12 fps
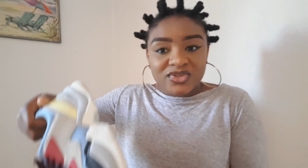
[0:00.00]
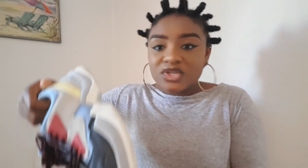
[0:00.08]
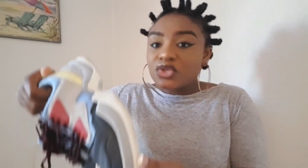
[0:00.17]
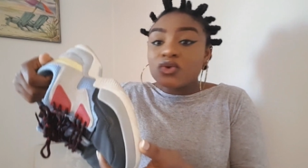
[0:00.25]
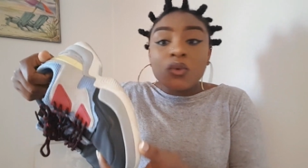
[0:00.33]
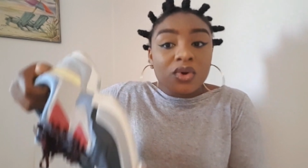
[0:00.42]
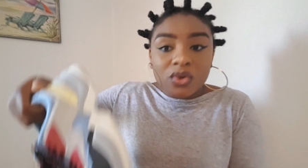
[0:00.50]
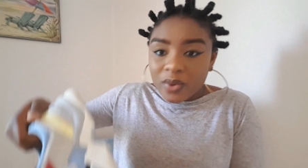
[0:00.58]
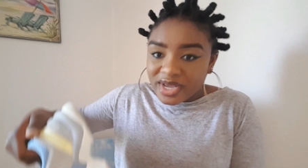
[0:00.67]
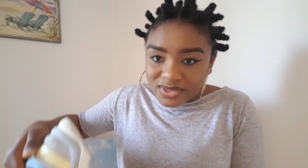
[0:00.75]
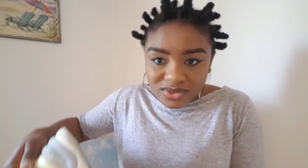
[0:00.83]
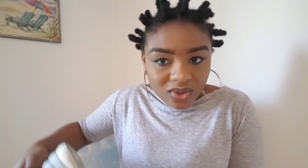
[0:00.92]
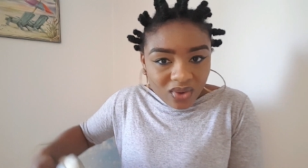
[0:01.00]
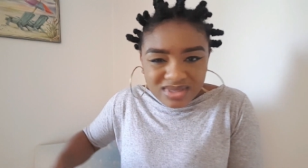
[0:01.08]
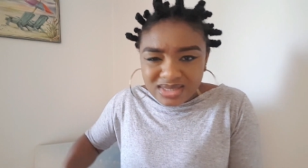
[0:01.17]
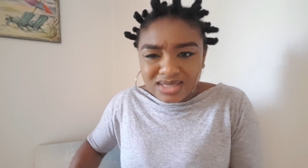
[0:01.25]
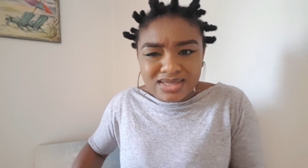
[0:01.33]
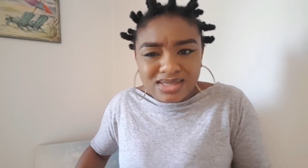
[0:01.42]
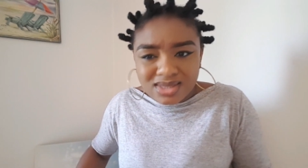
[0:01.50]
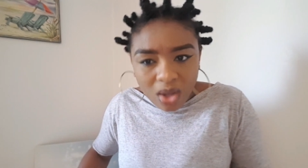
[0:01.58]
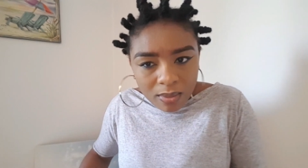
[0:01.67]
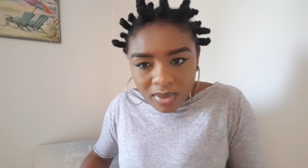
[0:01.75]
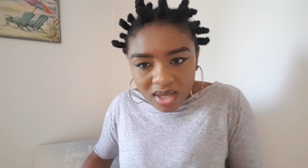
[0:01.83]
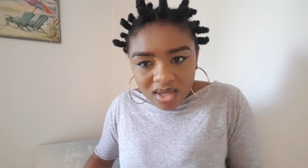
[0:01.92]
You don't want to wear socks in
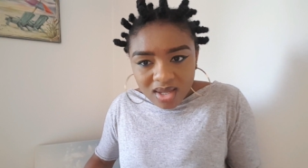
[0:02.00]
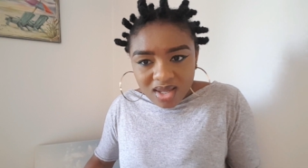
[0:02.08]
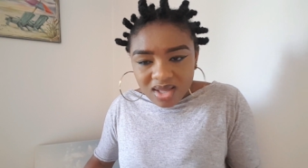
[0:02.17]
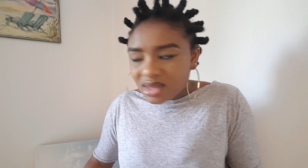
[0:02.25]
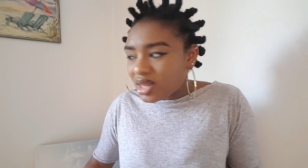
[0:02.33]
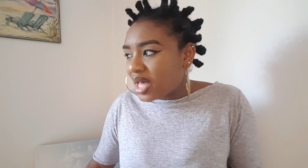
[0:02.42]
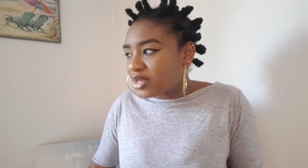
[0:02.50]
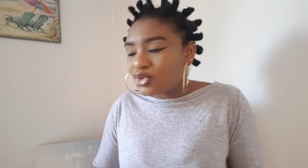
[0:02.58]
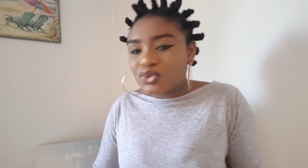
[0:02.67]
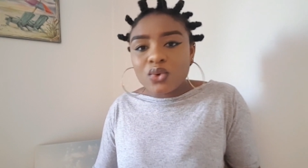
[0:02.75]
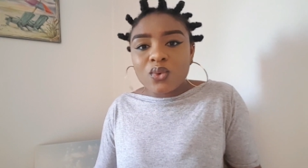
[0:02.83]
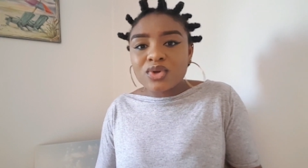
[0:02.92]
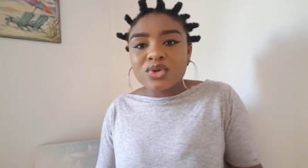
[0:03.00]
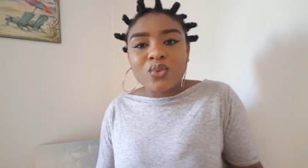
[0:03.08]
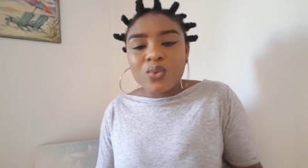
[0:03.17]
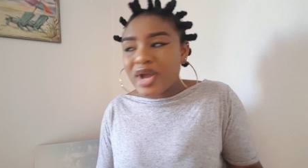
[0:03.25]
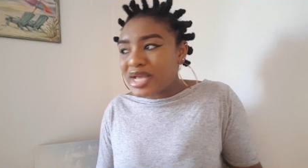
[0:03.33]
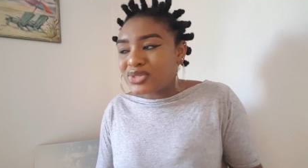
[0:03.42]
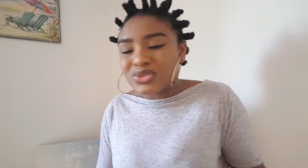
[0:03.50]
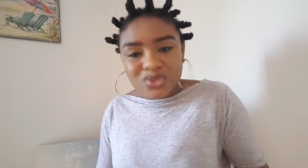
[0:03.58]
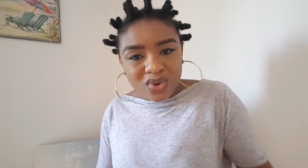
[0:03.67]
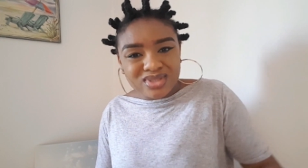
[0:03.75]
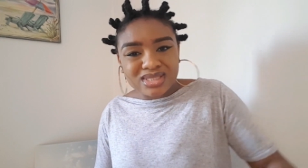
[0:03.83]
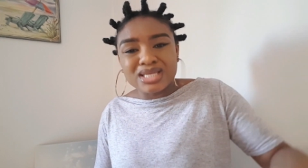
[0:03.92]
summer. Like, you don't want to wear
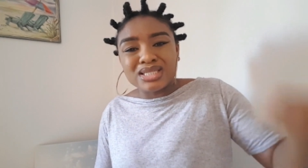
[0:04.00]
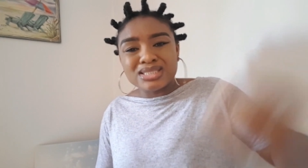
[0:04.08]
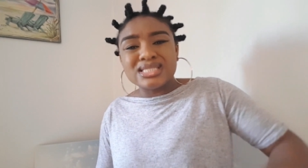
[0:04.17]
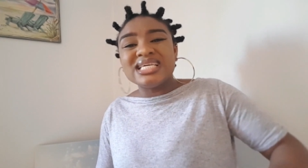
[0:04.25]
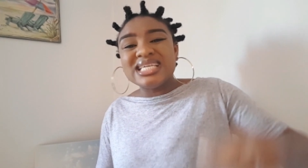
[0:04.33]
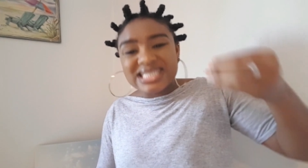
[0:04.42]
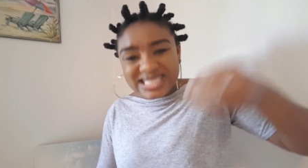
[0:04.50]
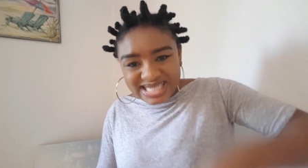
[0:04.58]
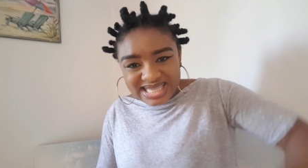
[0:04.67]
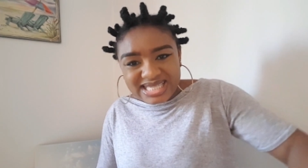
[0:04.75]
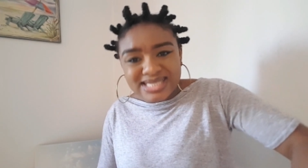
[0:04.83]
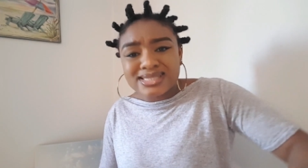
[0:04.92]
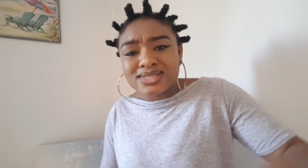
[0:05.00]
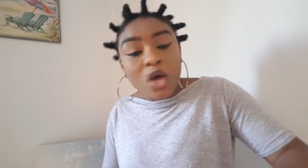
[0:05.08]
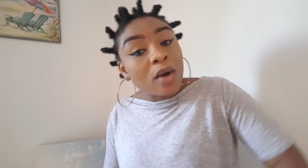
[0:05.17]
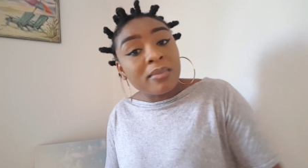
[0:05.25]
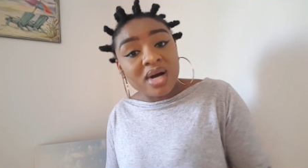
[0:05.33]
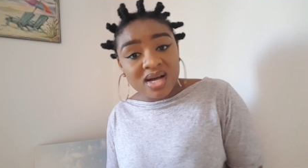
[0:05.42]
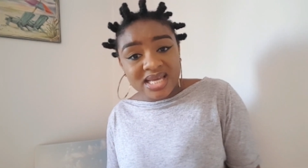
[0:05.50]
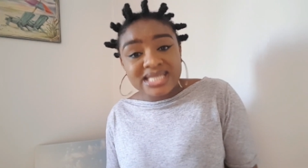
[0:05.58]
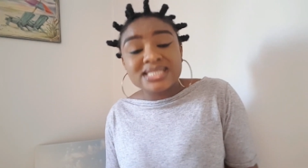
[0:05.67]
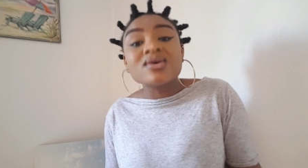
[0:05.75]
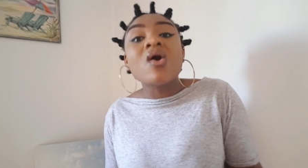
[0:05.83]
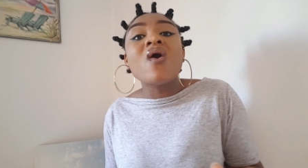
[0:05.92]
socks in Italy summer.
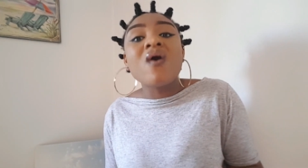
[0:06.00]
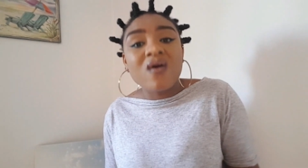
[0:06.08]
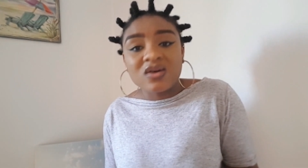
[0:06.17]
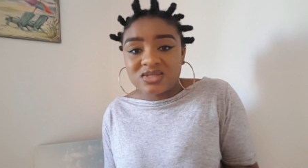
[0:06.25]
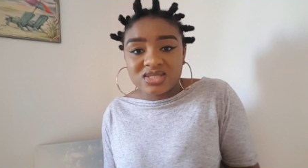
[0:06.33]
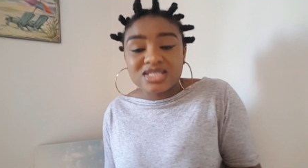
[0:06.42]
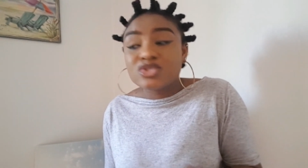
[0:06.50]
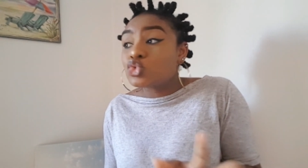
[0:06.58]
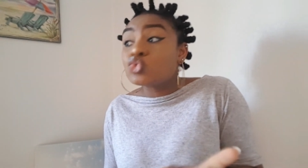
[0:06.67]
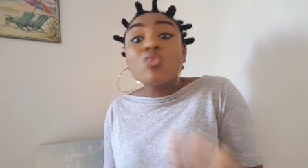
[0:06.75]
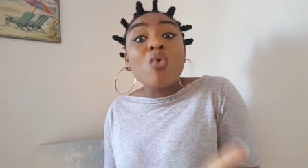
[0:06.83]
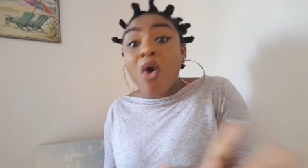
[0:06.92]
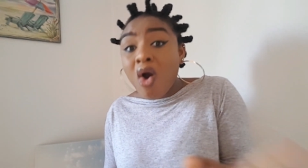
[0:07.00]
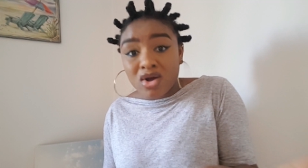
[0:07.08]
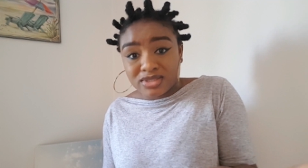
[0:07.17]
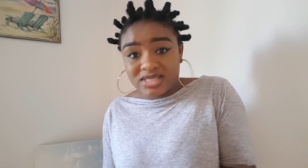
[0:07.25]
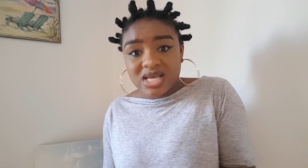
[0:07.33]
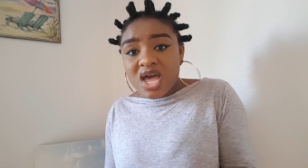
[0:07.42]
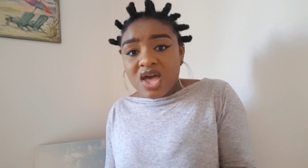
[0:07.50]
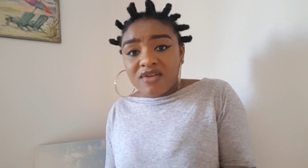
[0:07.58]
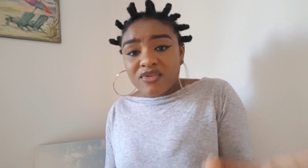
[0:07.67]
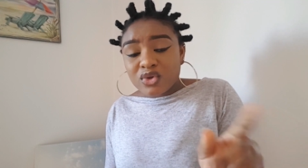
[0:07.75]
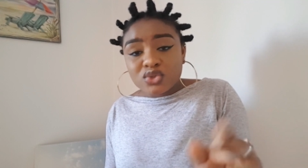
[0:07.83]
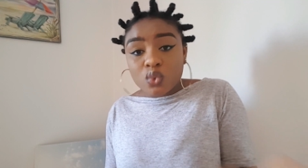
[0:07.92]
It's hot. It's too hot
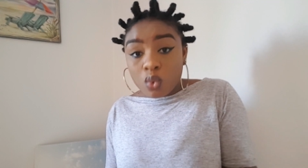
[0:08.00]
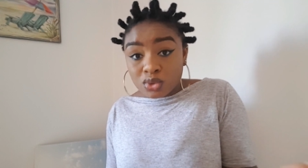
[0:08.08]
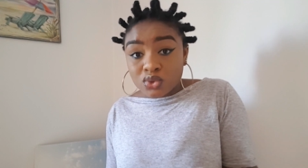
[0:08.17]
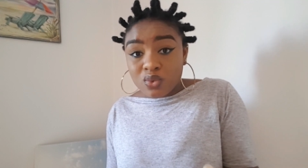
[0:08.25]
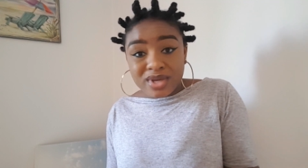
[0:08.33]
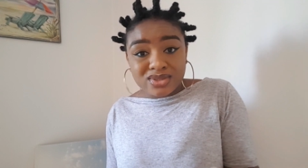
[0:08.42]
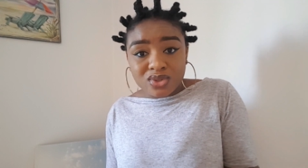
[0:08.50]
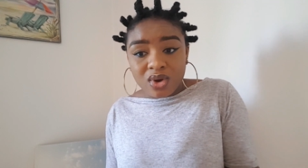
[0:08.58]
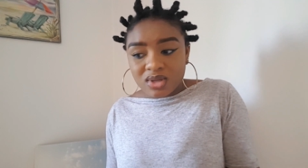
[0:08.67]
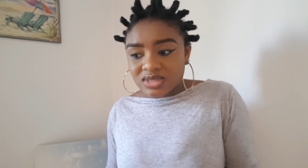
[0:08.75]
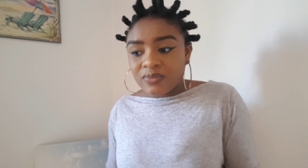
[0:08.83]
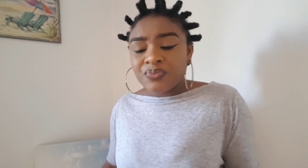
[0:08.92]
for you to want to wear socks.